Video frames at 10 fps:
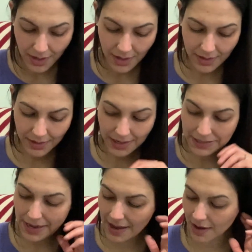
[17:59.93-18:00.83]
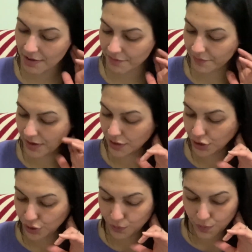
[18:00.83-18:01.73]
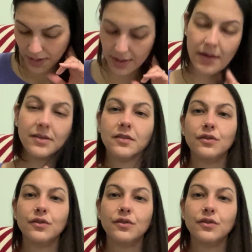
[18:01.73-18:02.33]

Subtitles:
And then I have a new cast